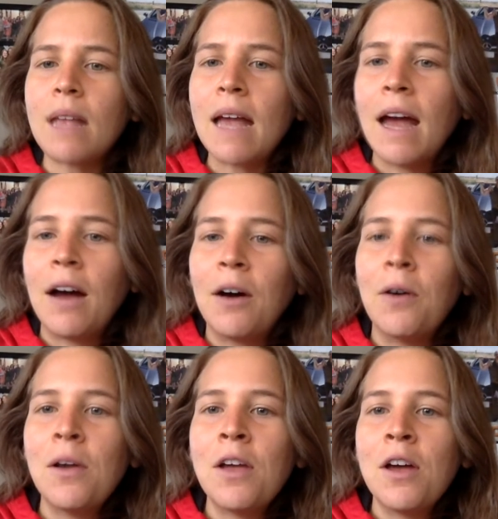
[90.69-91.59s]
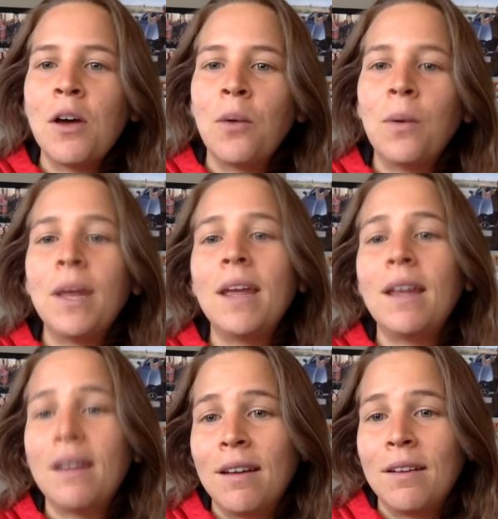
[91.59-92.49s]
how
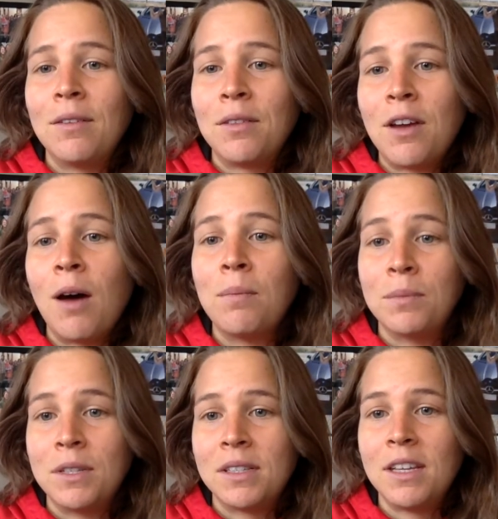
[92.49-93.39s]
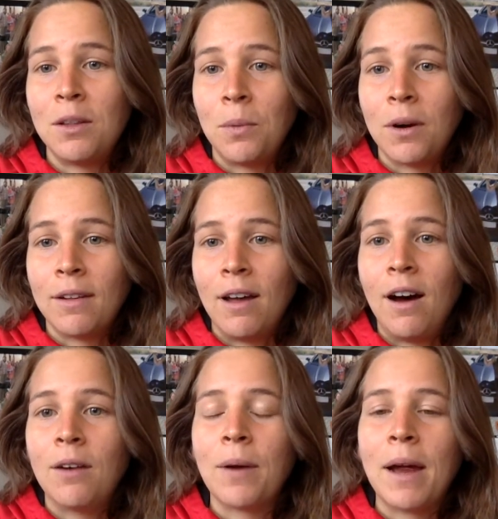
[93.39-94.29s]
we eh, come to see the word
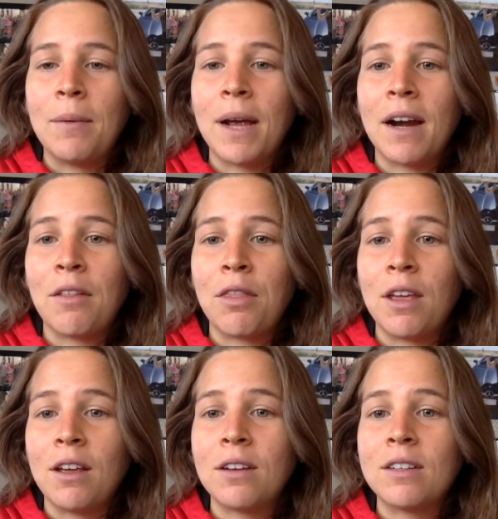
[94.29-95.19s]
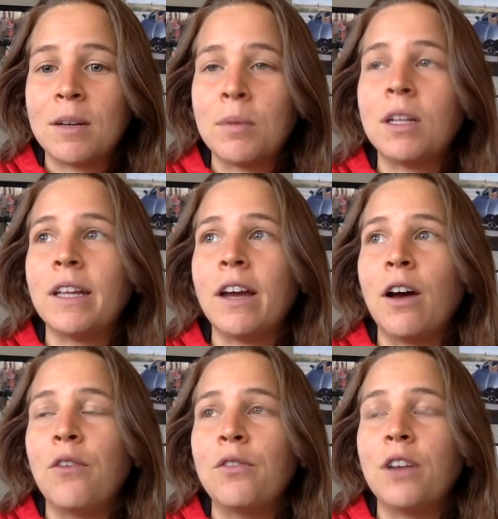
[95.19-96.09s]
law, right? We kind of think typically
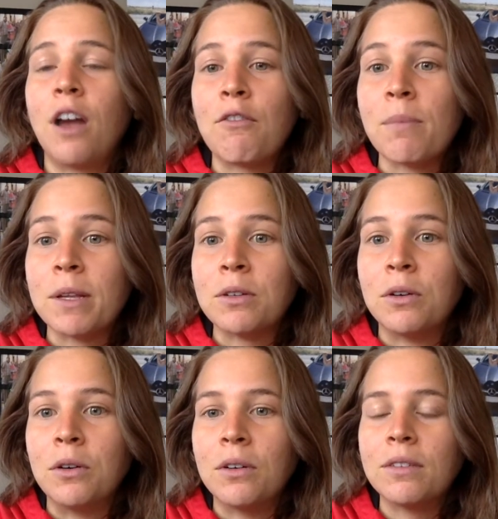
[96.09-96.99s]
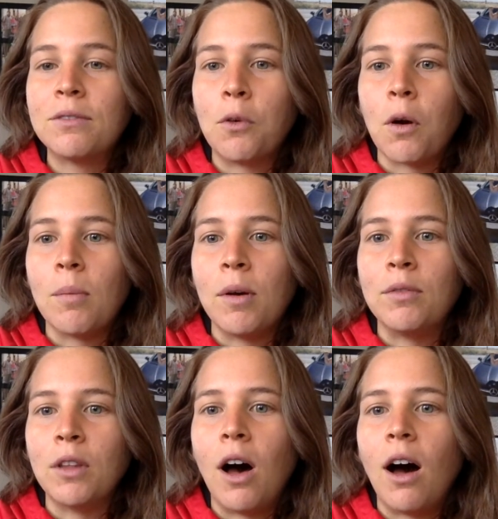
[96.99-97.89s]
of the governmental form
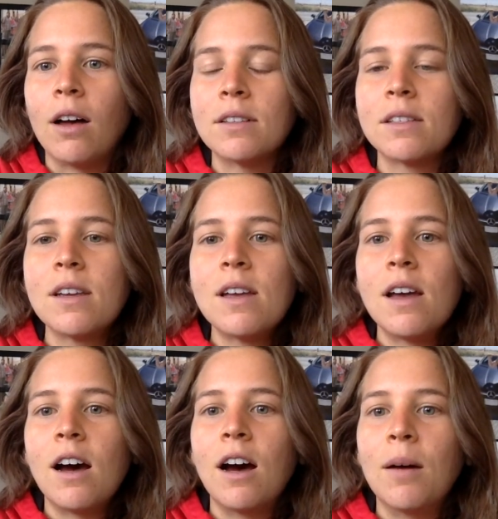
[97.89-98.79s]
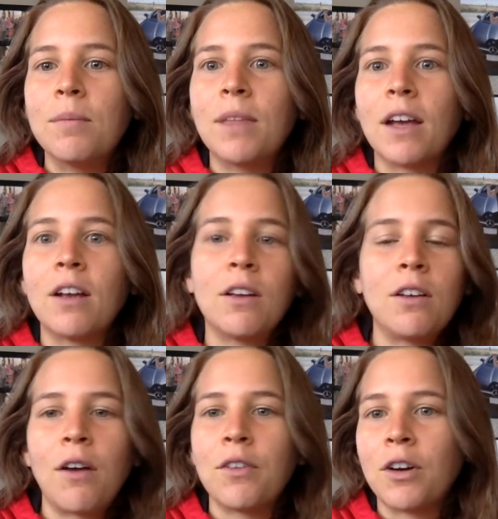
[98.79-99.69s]
of laws um, that
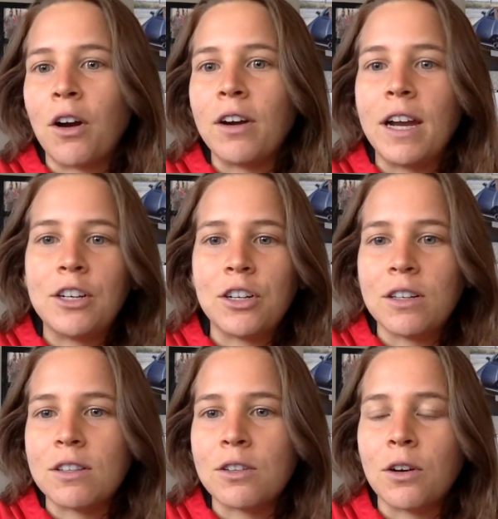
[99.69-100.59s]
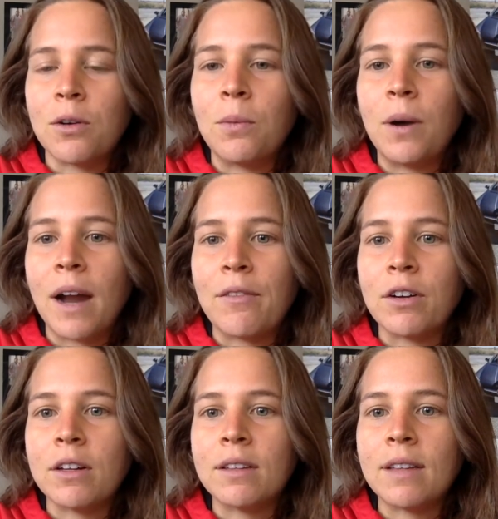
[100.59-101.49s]
govern our nations or
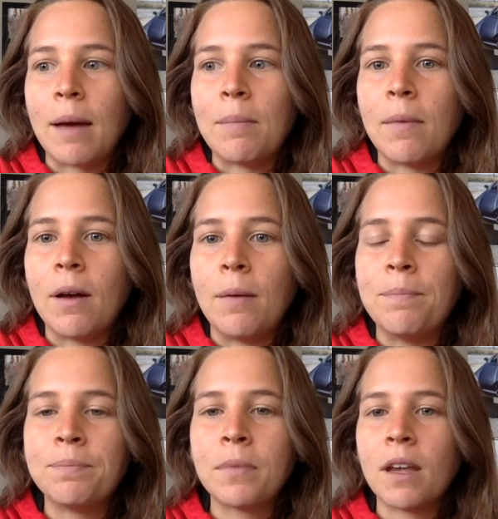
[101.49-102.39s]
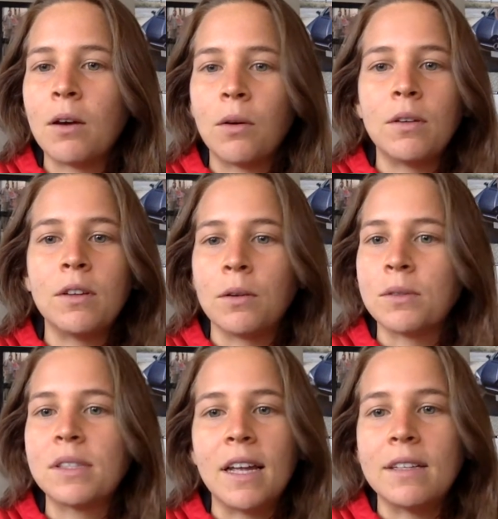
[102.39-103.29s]
whatever that um, you know
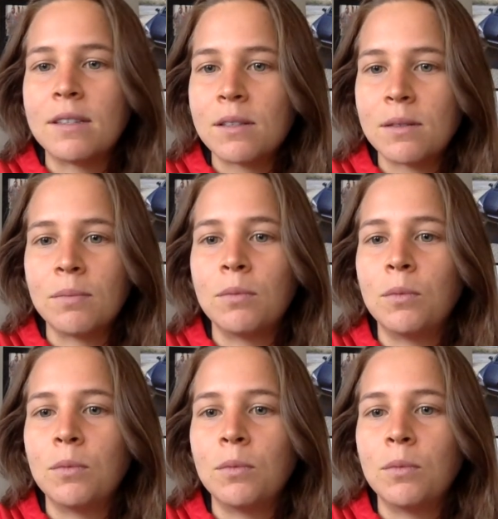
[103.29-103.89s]
states,